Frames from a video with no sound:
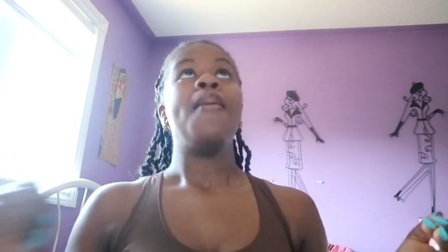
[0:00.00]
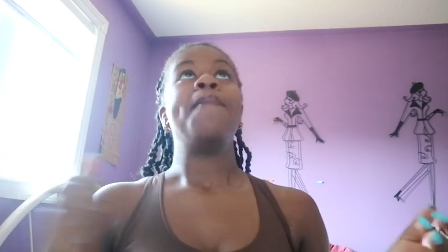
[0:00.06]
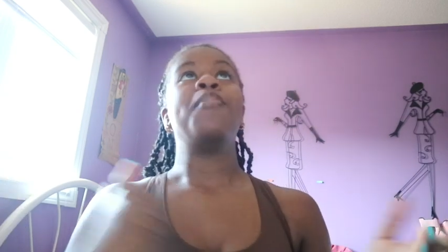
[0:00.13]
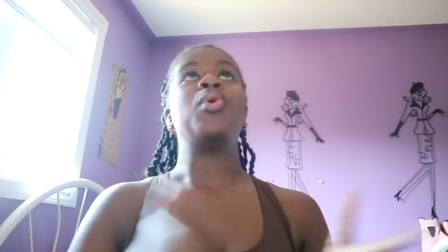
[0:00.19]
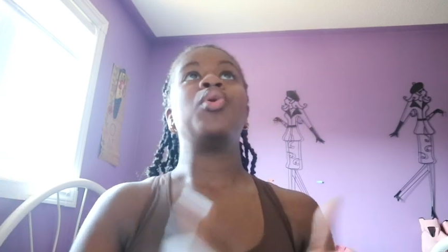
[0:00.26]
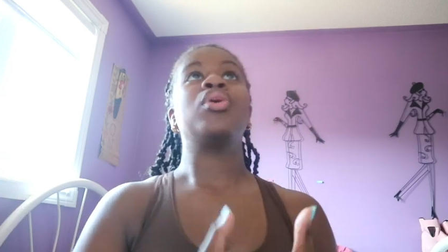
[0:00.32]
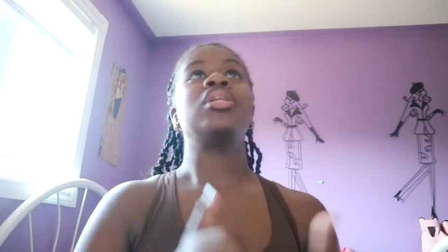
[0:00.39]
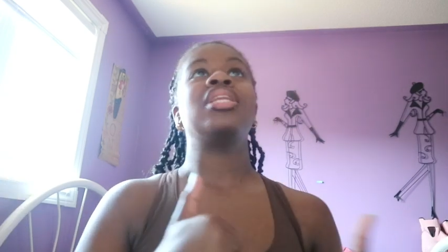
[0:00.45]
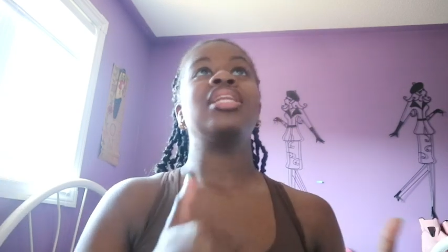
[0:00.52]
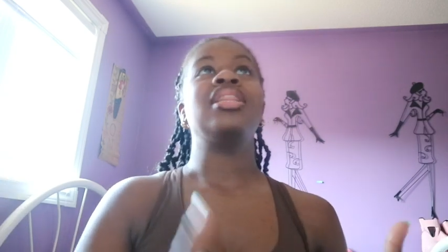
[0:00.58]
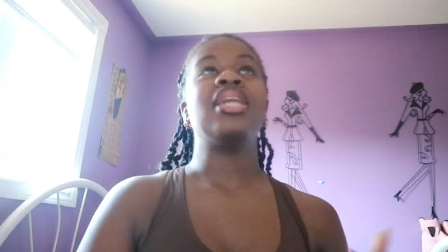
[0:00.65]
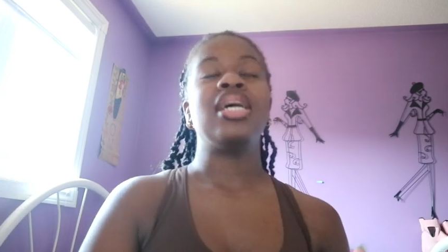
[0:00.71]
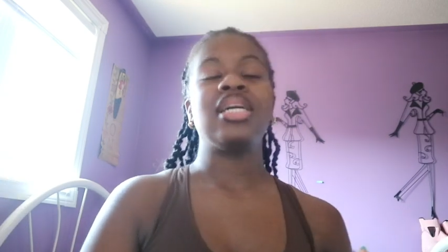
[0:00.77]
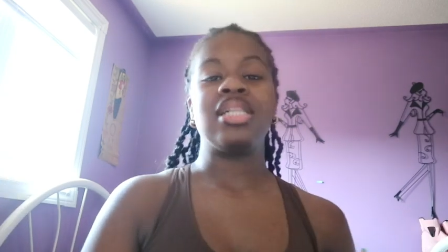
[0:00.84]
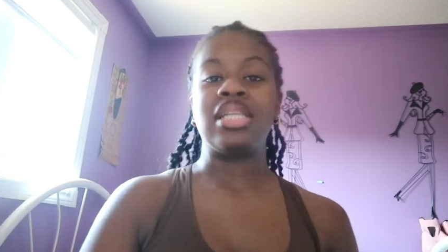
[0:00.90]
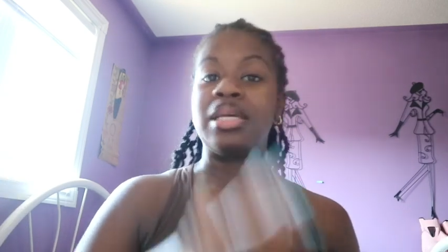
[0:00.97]
more than
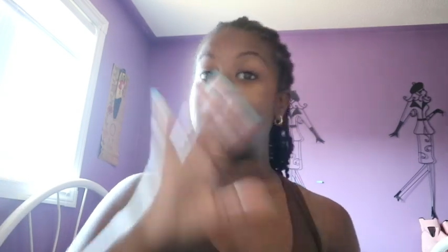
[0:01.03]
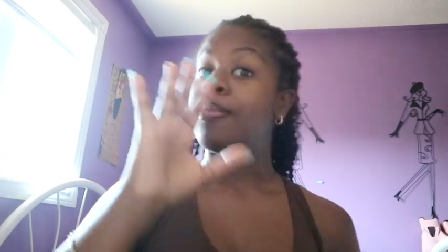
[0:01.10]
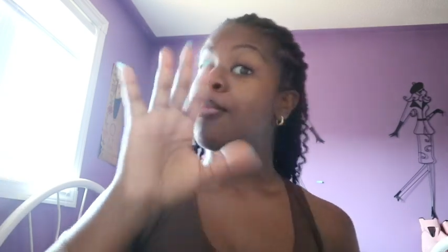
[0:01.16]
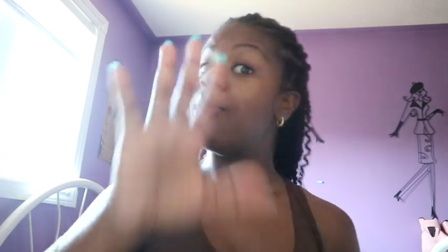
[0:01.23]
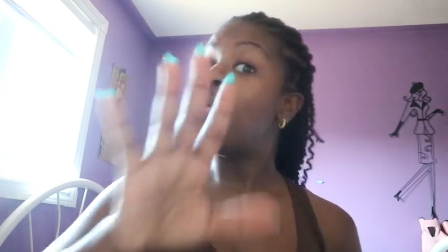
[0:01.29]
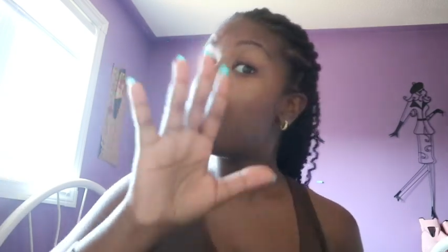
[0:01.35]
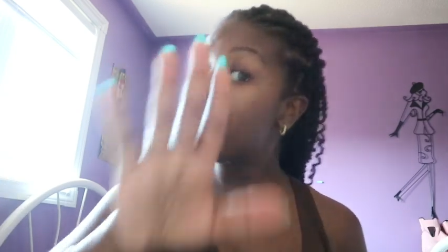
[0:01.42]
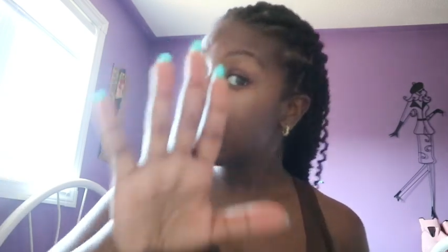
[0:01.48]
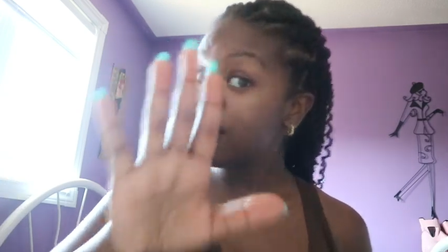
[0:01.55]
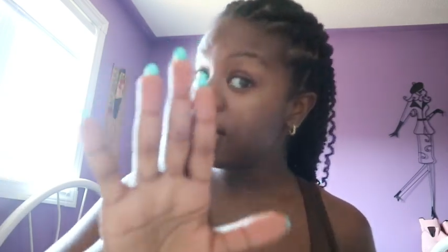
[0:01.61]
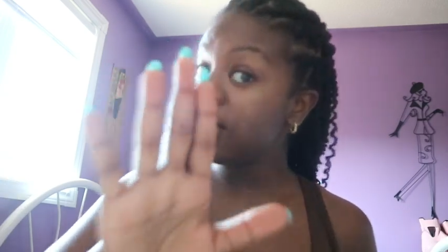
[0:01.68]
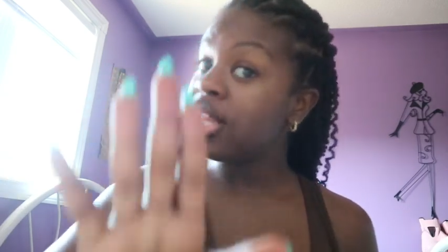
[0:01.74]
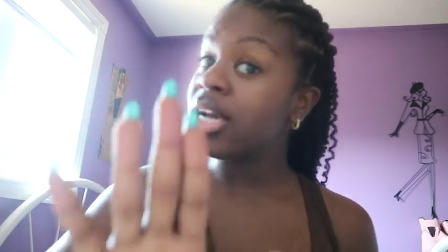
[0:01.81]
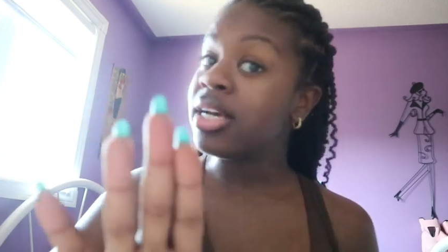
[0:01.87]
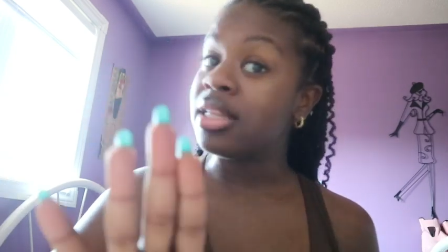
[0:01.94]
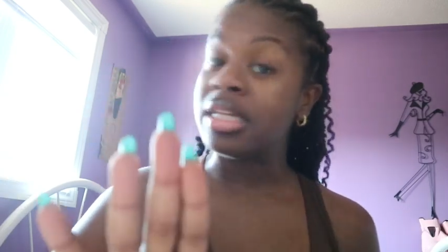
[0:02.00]
likely,
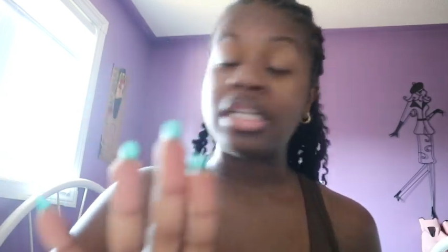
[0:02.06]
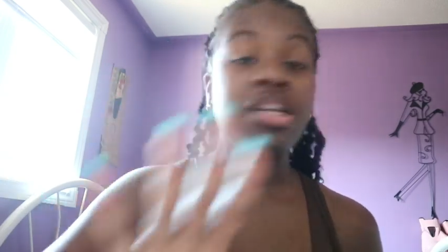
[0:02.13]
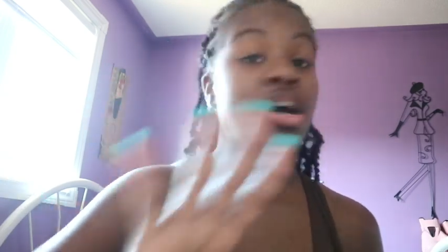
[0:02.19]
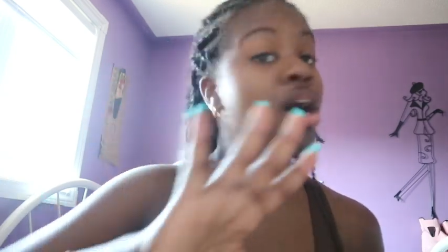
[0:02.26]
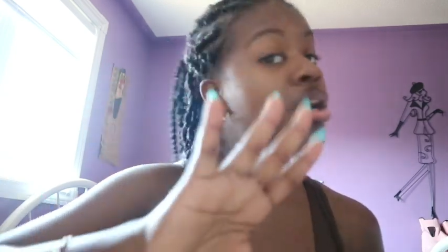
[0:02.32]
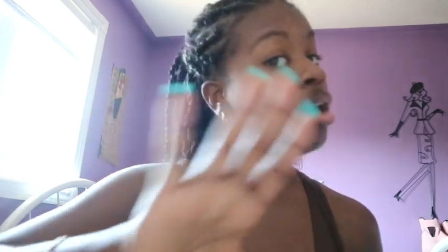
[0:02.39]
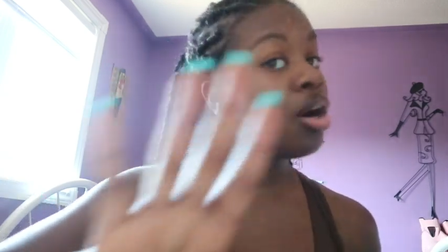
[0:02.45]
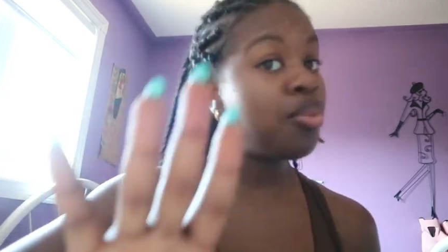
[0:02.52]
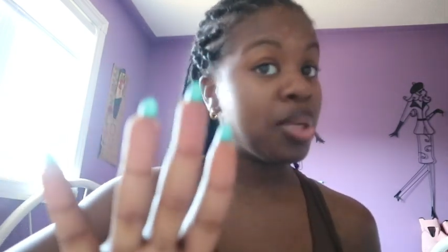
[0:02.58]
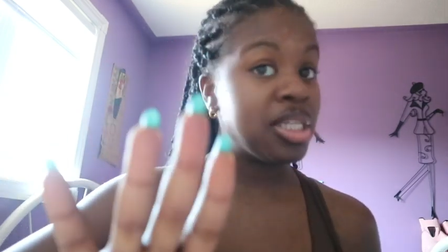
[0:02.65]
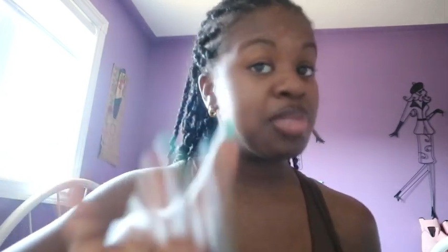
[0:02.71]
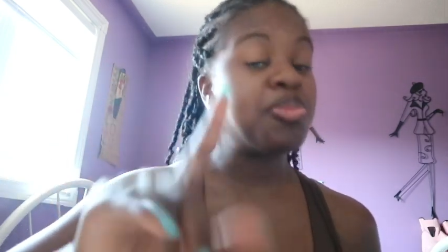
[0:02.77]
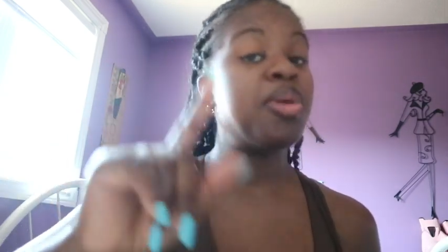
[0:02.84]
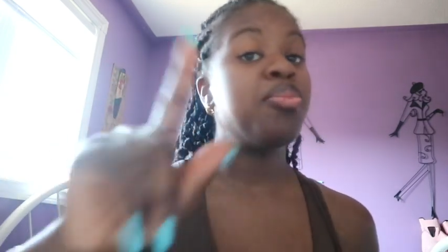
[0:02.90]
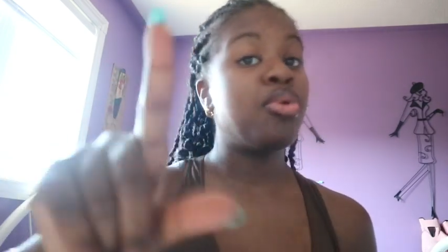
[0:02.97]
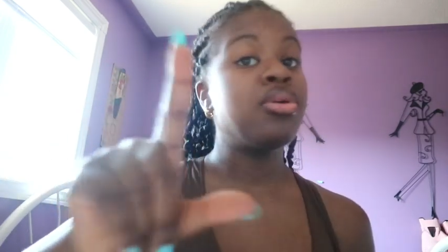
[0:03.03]
not always,
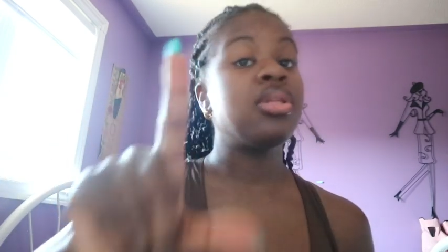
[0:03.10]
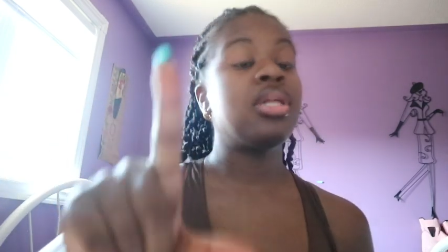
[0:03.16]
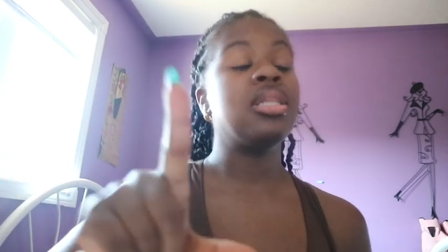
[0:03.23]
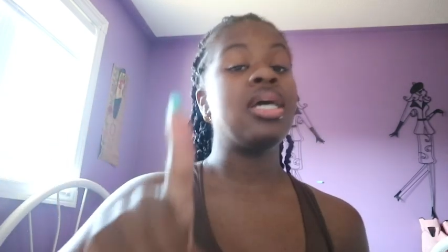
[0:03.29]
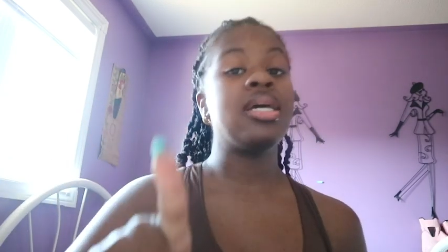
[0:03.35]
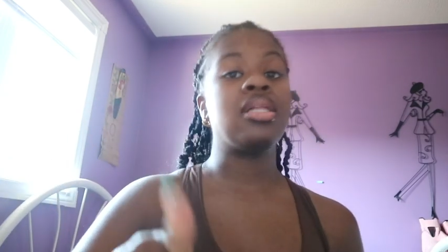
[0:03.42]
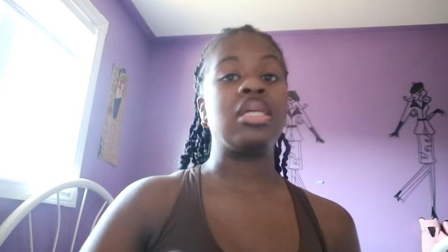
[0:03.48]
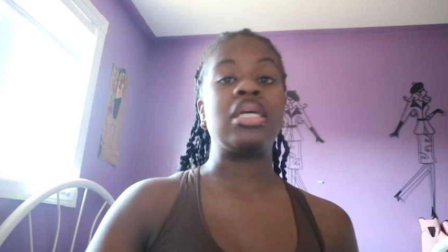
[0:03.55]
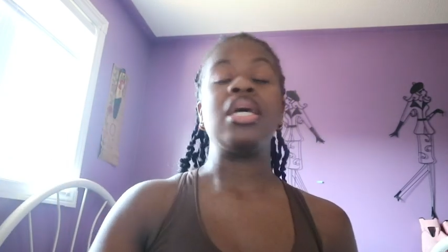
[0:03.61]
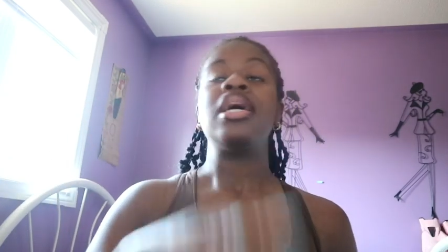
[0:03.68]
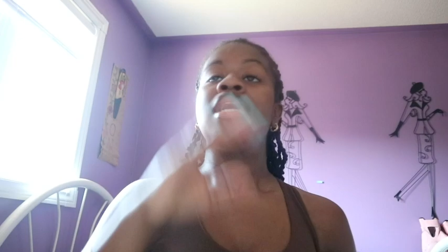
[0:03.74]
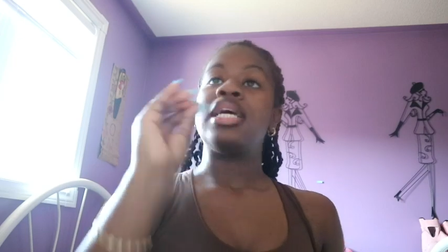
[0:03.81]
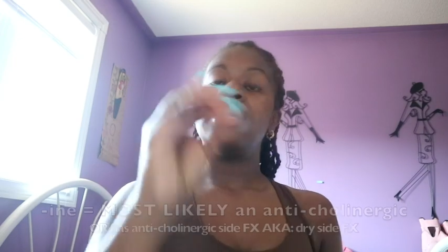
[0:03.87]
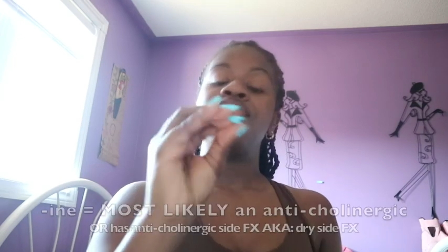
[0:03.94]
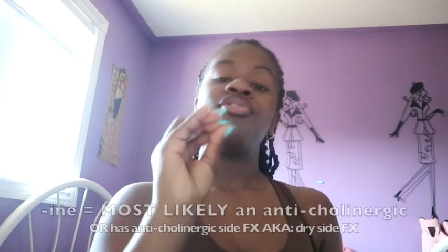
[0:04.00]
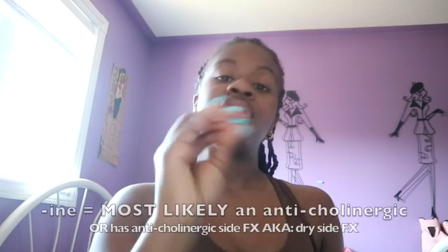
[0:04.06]
but more than likely,
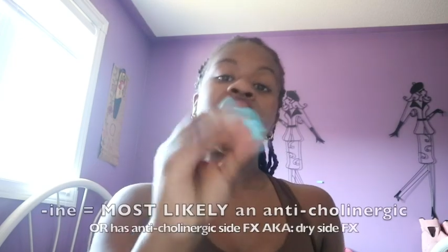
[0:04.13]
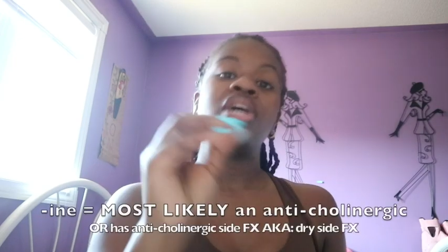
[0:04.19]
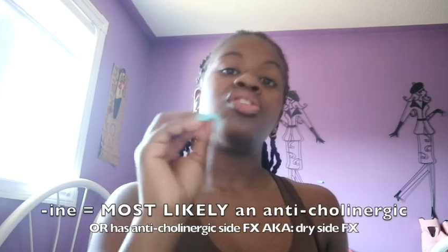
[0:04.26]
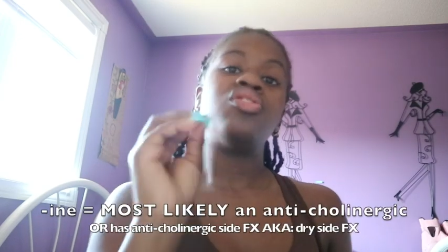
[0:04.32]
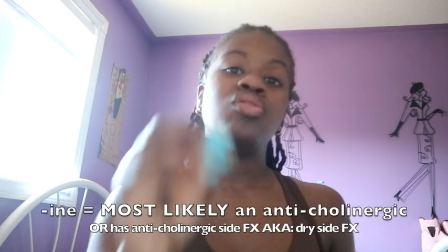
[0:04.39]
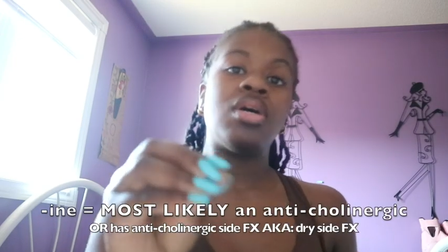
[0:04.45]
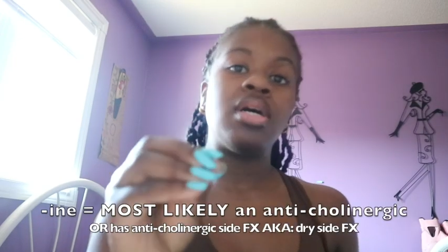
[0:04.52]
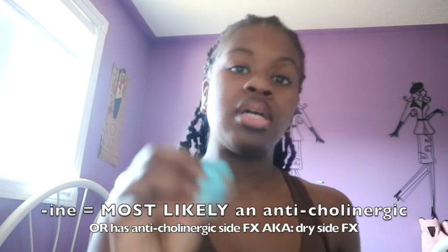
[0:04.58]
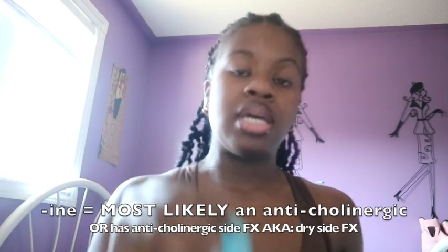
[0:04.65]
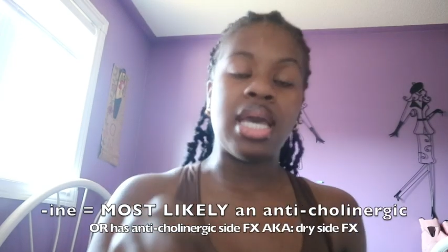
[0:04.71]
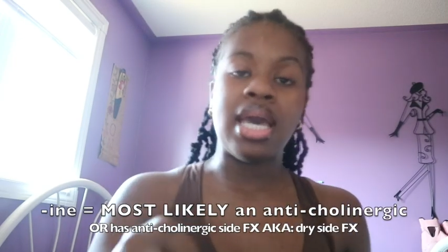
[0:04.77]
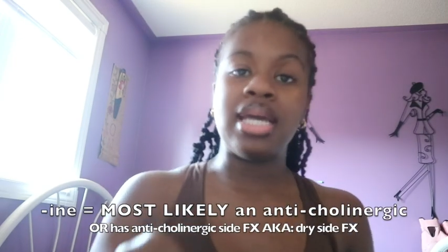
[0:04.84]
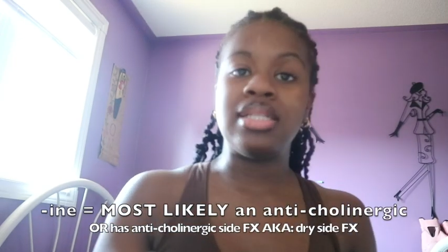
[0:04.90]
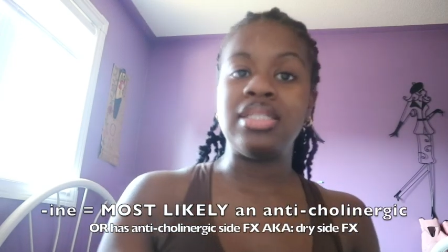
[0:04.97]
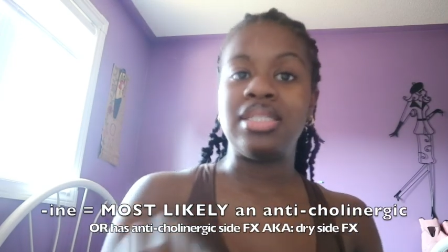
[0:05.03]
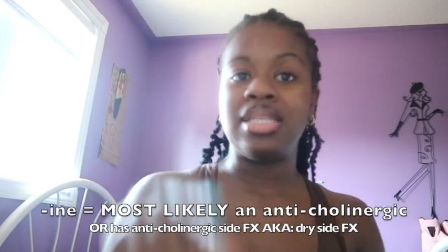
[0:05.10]
if that drug
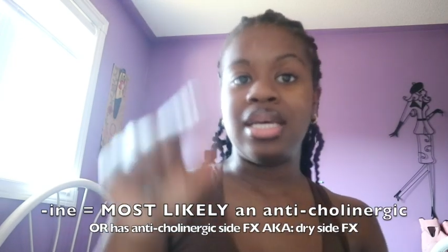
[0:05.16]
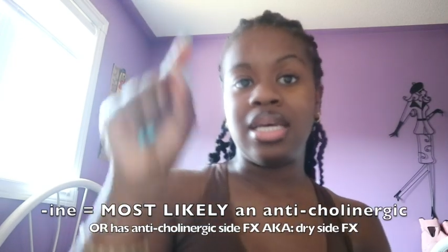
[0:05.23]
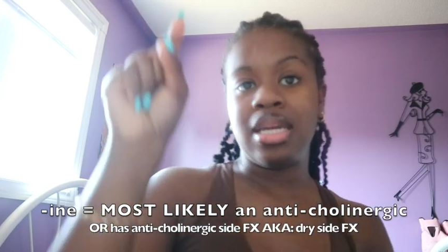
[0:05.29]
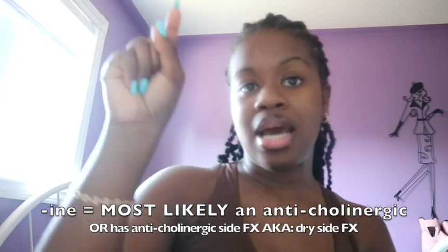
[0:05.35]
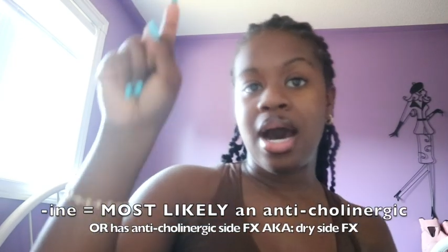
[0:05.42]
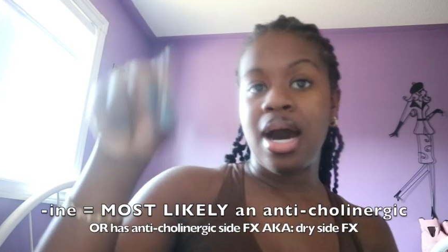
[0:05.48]
ends in